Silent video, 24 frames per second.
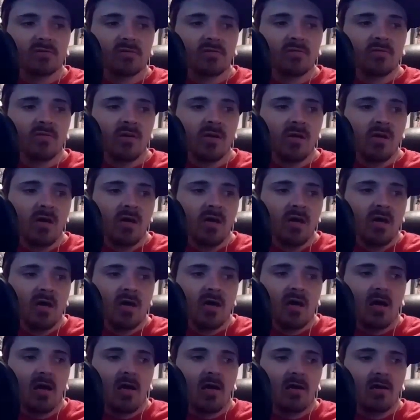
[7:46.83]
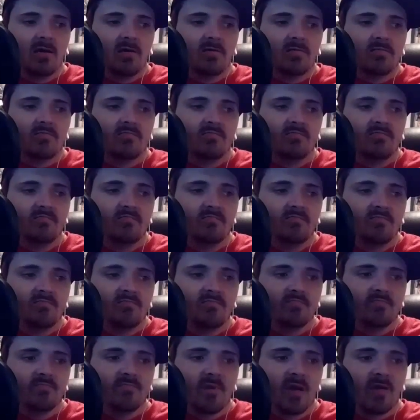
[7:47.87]
So um,
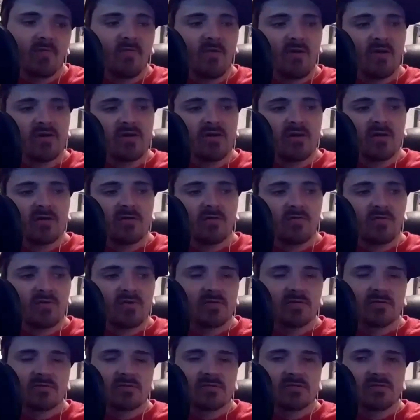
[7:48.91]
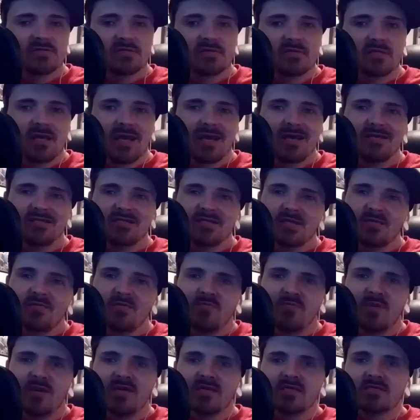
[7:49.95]
I've already gone over kind of some
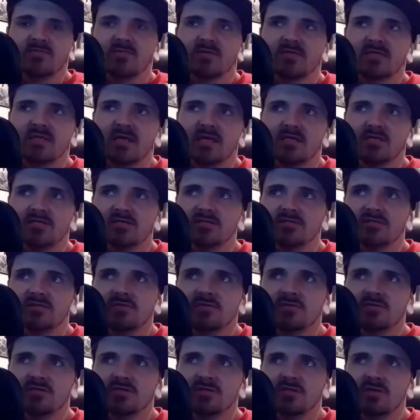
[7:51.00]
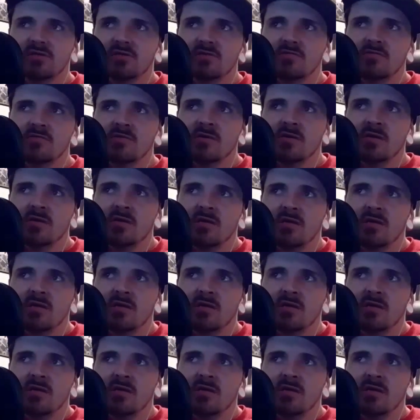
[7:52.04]
of my expectations of the show.